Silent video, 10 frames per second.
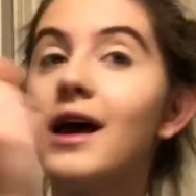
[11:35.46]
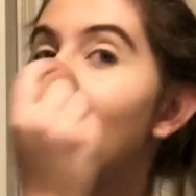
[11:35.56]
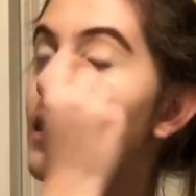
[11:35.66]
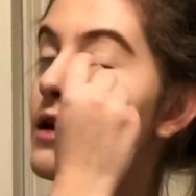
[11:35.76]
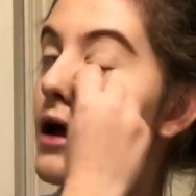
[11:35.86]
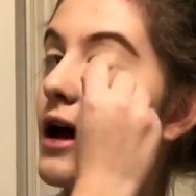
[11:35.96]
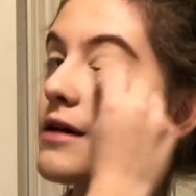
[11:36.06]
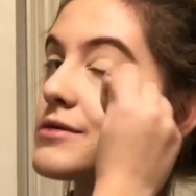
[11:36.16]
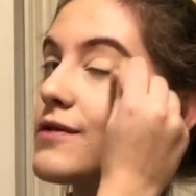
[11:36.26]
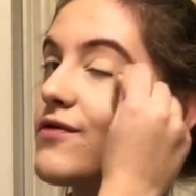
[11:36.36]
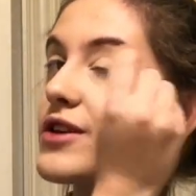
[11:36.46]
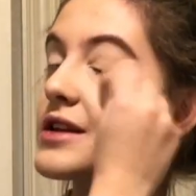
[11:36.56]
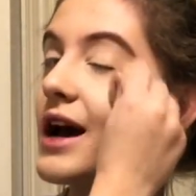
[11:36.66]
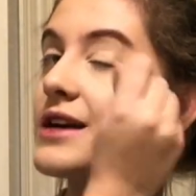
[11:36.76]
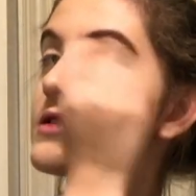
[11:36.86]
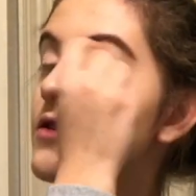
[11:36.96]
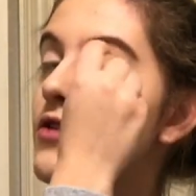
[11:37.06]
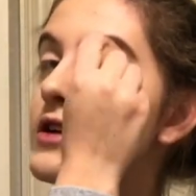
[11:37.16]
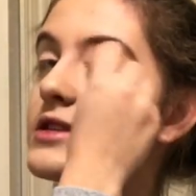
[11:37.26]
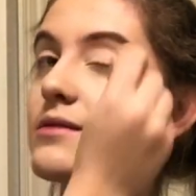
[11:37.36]
And I have some fantastic
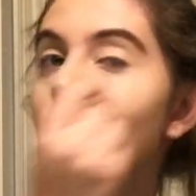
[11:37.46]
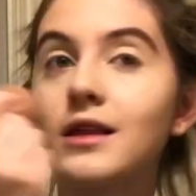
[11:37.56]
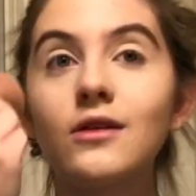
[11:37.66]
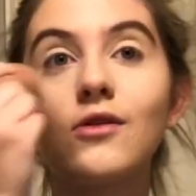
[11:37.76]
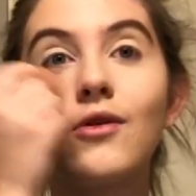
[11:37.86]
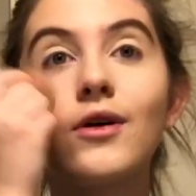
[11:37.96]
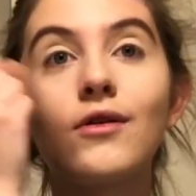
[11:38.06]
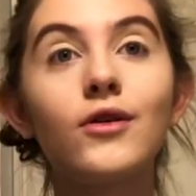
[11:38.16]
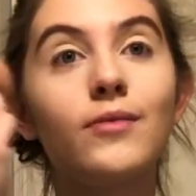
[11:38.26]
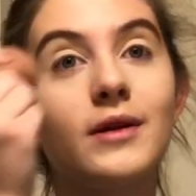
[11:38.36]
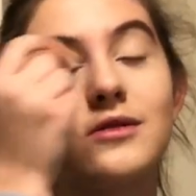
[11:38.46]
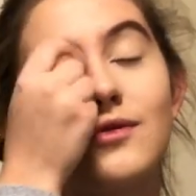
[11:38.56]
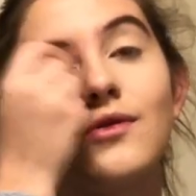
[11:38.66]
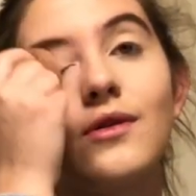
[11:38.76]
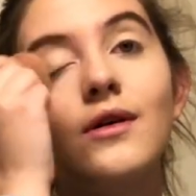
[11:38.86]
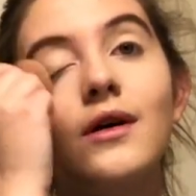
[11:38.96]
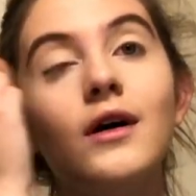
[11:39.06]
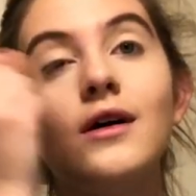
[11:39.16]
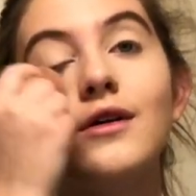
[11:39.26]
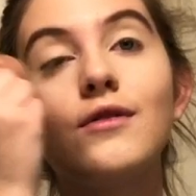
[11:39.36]
friends in my little core group at school
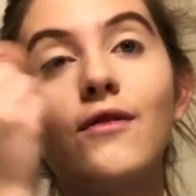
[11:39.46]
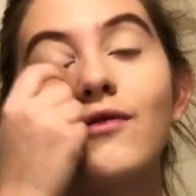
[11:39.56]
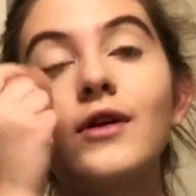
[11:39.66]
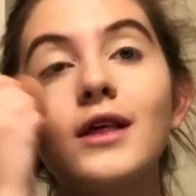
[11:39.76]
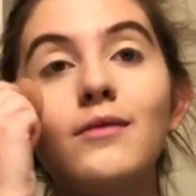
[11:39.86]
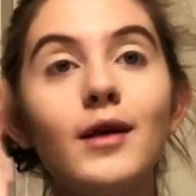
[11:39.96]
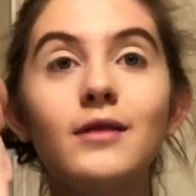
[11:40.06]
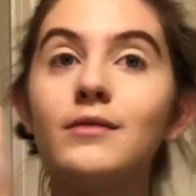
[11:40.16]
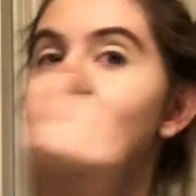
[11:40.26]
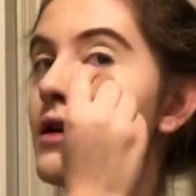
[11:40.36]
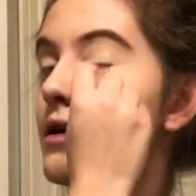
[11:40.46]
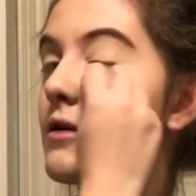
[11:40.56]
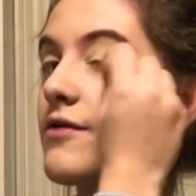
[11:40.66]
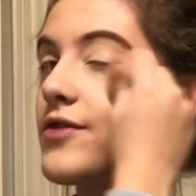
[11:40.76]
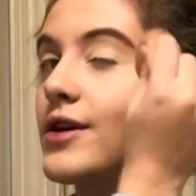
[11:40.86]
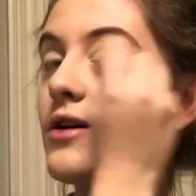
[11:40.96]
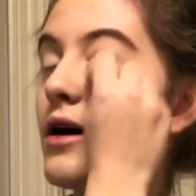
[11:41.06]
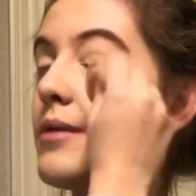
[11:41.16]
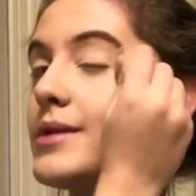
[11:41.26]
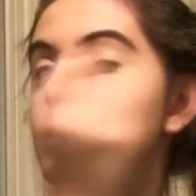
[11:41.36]
who have really made me feel
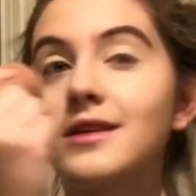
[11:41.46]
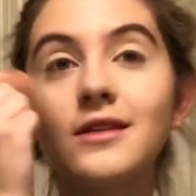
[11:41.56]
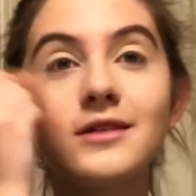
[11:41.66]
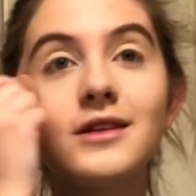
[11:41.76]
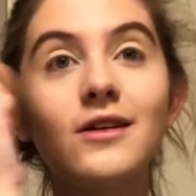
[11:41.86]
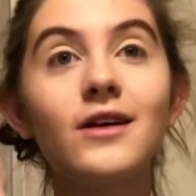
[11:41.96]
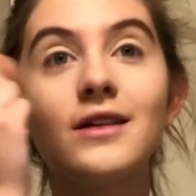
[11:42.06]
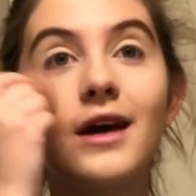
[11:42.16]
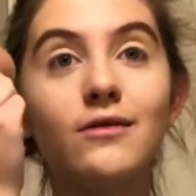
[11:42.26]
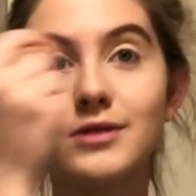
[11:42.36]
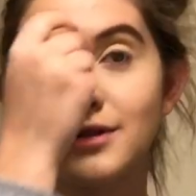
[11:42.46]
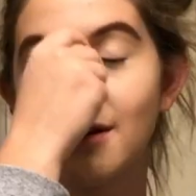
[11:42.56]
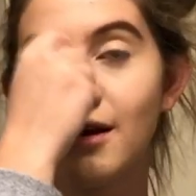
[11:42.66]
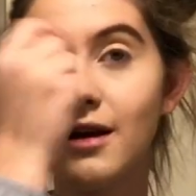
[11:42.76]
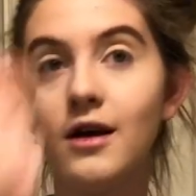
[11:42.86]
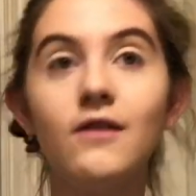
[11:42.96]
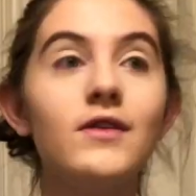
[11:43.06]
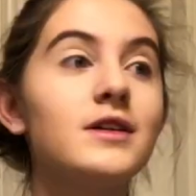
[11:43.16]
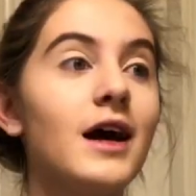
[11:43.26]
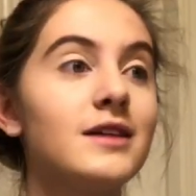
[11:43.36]
amazing this year, and that was
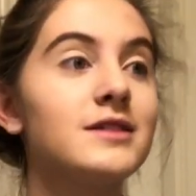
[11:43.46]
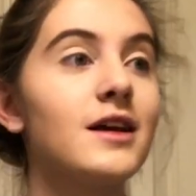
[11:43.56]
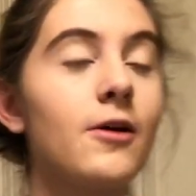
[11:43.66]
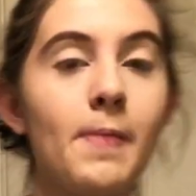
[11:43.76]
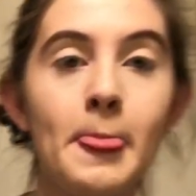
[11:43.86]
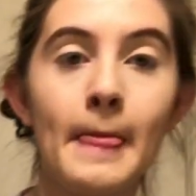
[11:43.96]
fantastic.